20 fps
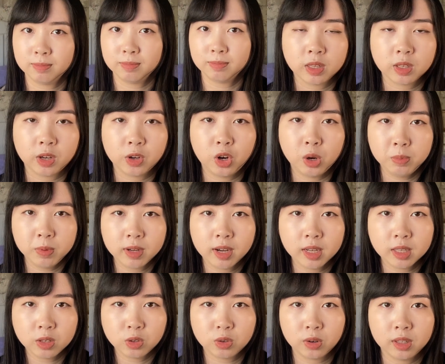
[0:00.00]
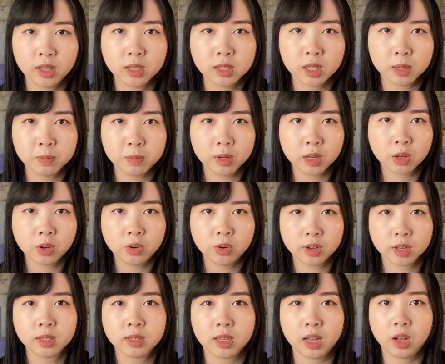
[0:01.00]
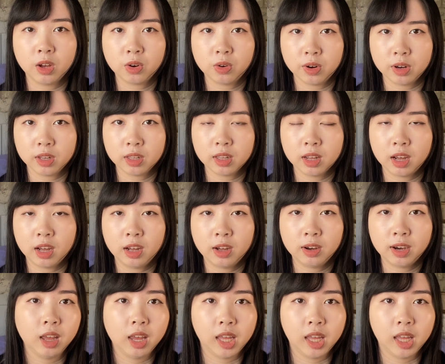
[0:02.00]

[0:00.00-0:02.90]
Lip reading: So I hope you guys enjoy that simple and quick StyleKorean haul.